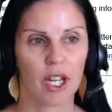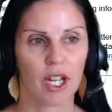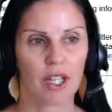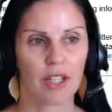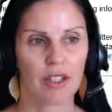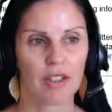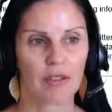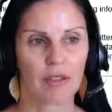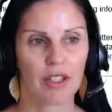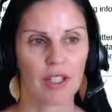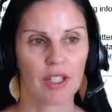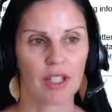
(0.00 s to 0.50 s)

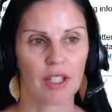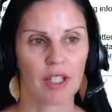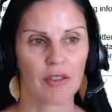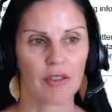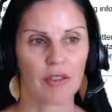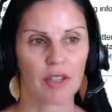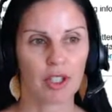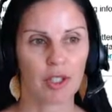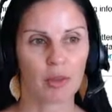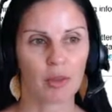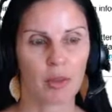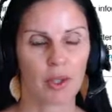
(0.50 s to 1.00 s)
The reason I
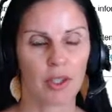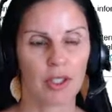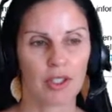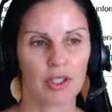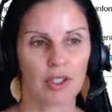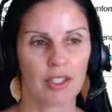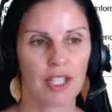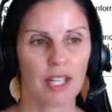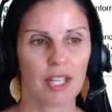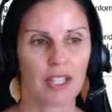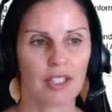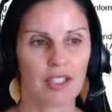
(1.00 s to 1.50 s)
really point
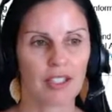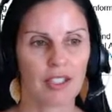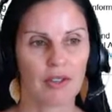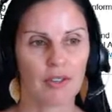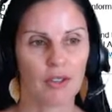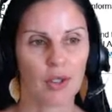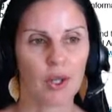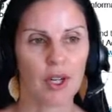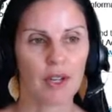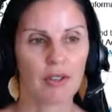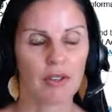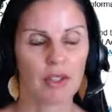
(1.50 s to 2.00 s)
this out is if
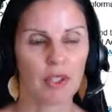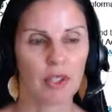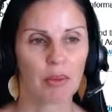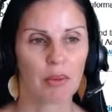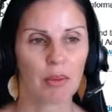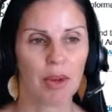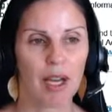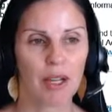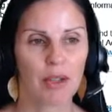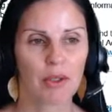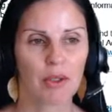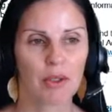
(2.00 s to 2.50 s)
you hover your
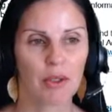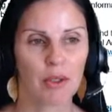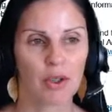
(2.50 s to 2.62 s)
mouse